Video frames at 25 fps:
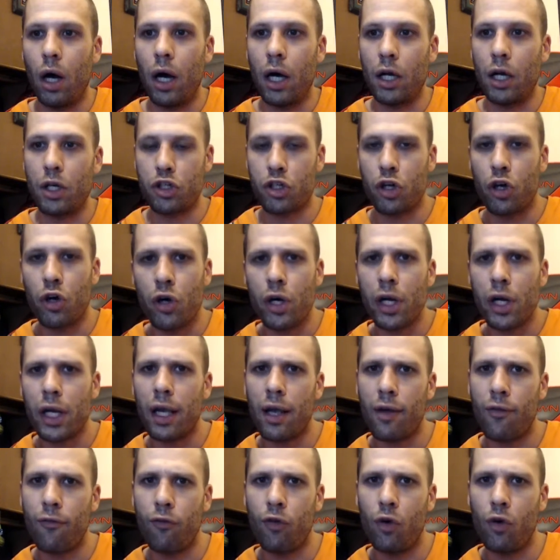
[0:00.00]

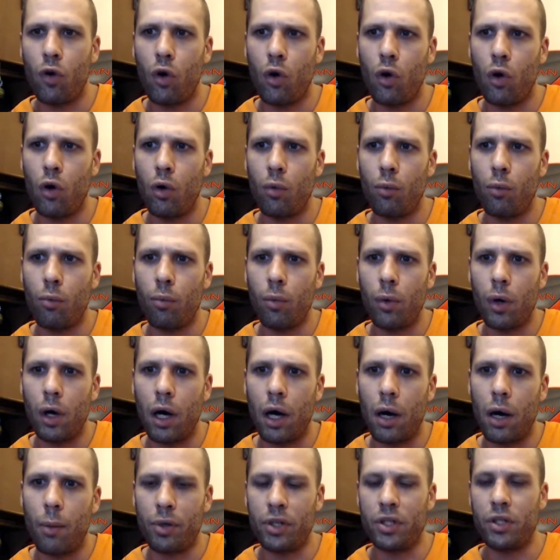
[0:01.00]
churning at full
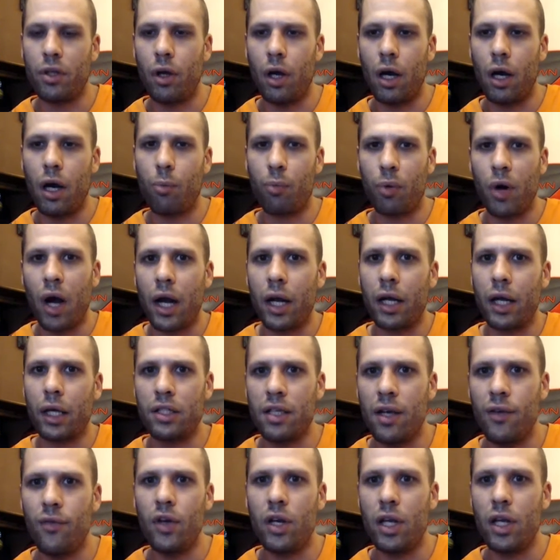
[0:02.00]

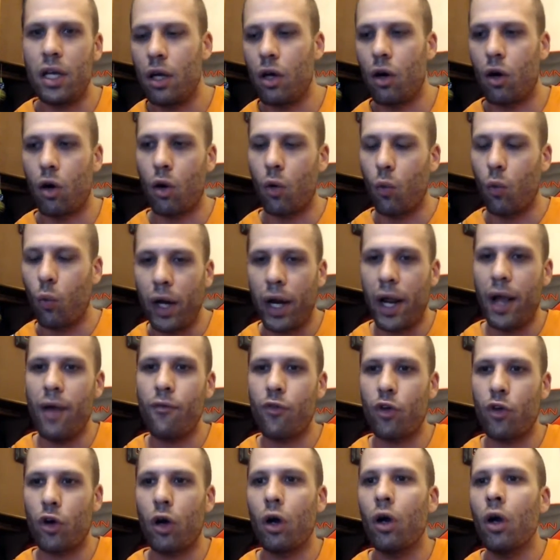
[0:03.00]
productivity or
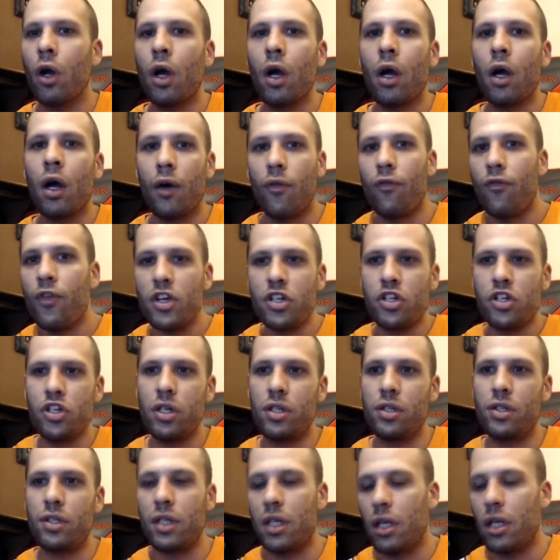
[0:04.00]
whatever,
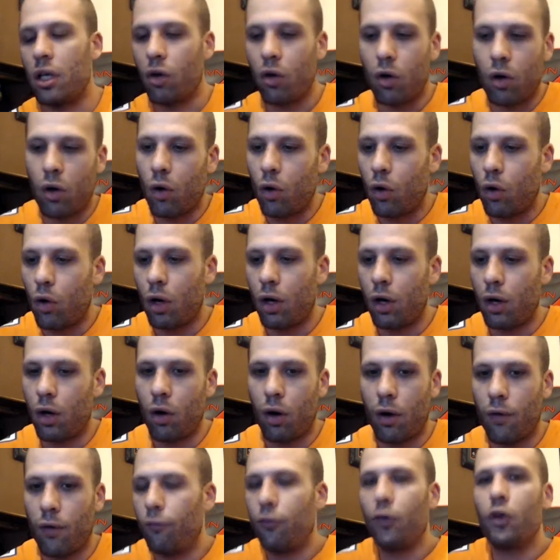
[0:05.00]
efficiency
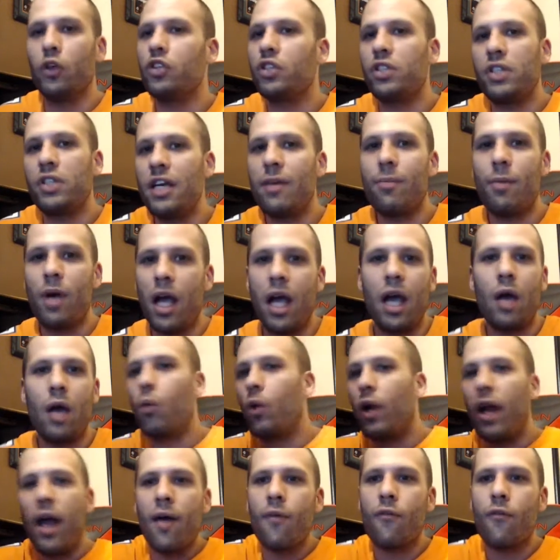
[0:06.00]
or full steam ahead,
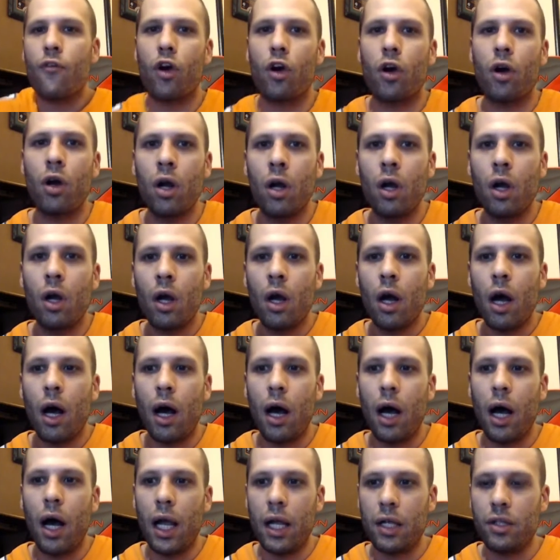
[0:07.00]
whatever,
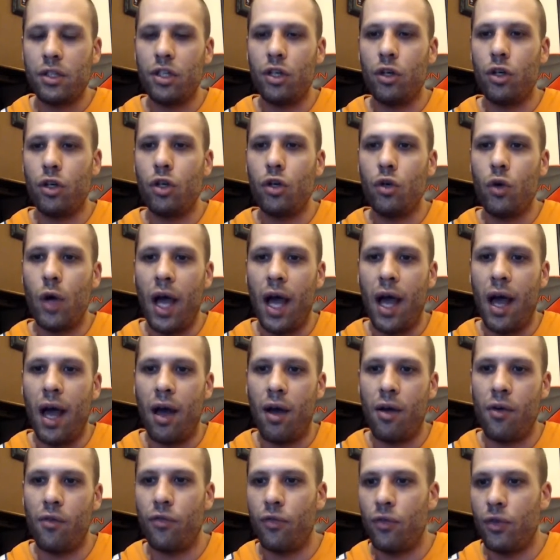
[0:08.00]
until you
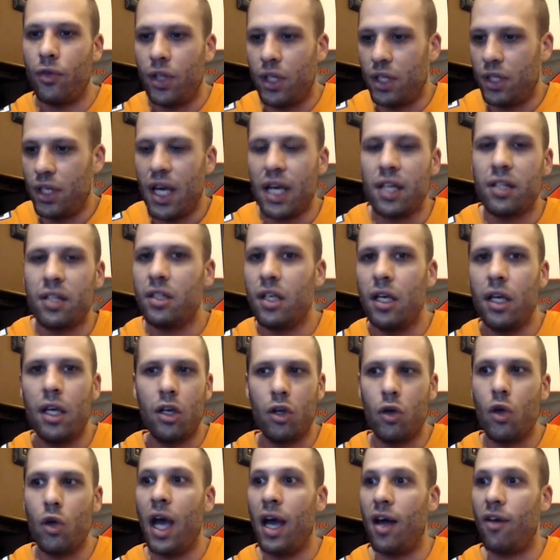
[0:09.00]
have the
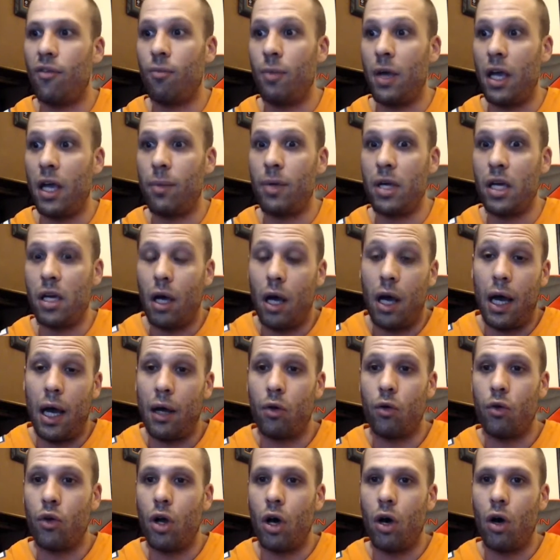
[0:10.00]
testing, you have maybe, I
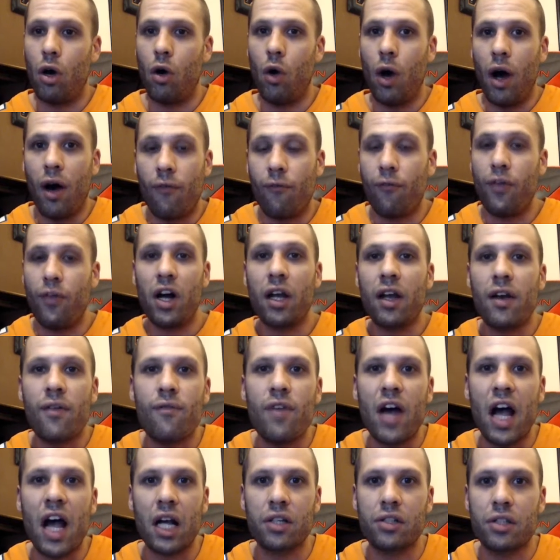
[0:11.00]
don't know, a fucking
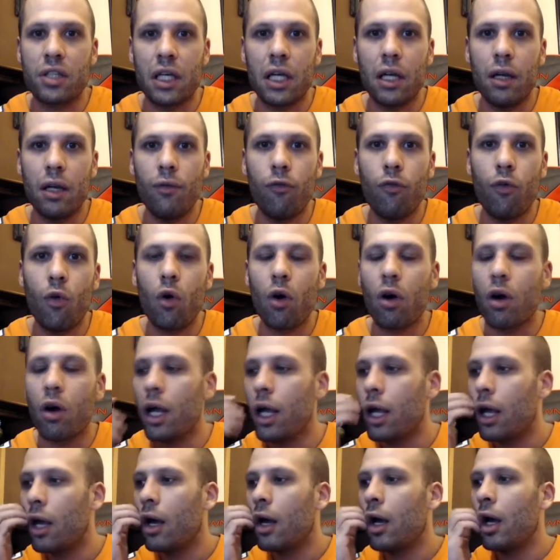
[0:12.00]
vaccine for
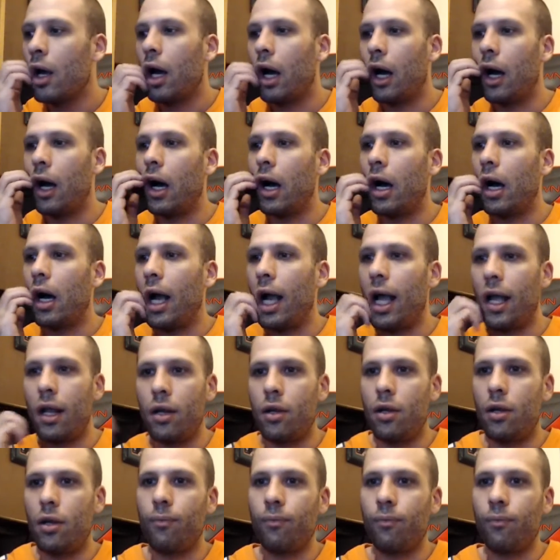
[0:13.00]
it, and